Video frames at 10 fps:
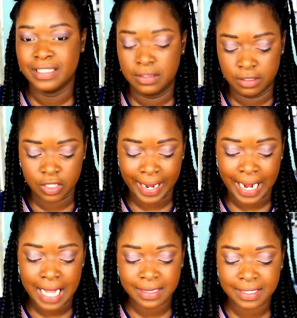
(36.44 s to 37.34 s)
So I
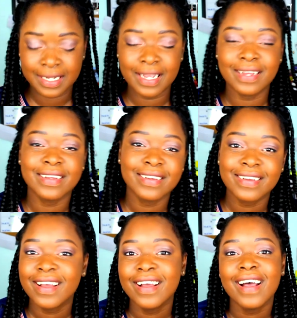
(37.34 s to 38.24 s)
got the
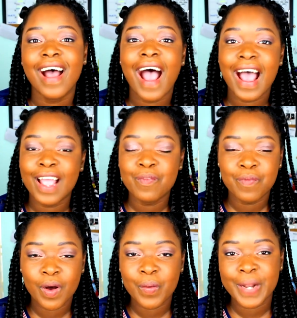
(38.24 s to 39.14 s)

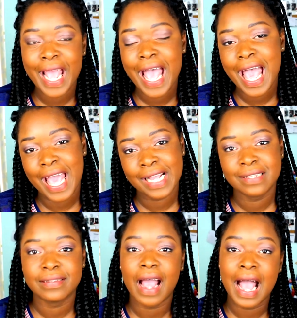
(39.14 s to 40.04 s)
iPhone
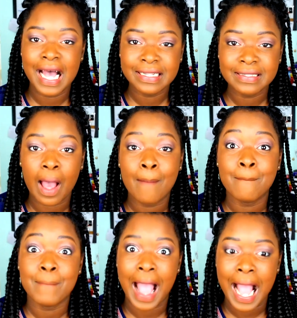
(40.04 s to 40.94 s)
XS
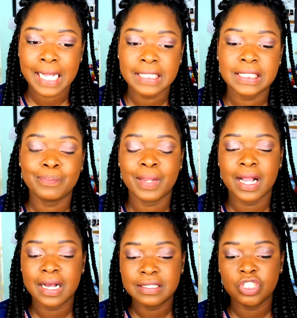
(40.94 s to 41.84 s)
Max
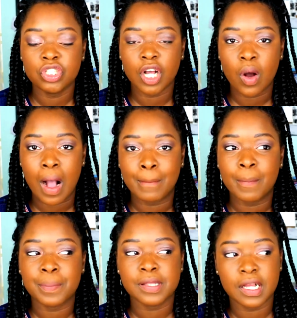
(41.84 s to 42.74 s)
because, you know, I'm
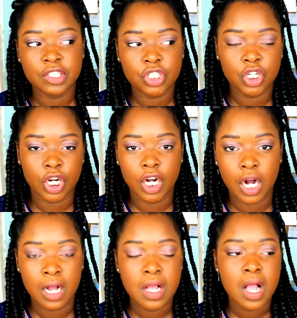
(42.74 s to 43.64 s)
a plus
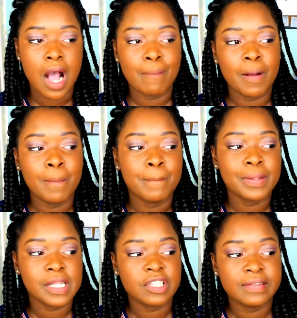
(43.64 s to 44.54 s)
girl. I'm a
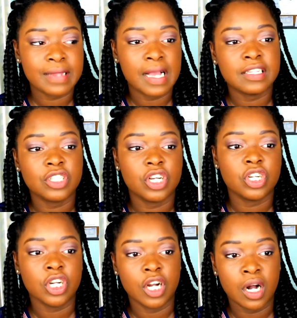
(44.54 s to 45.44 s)
plus size
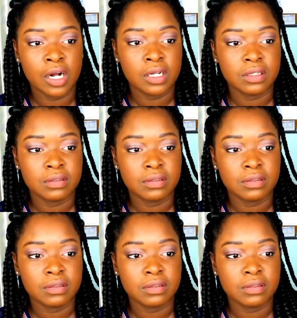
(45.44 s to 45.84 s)
girl.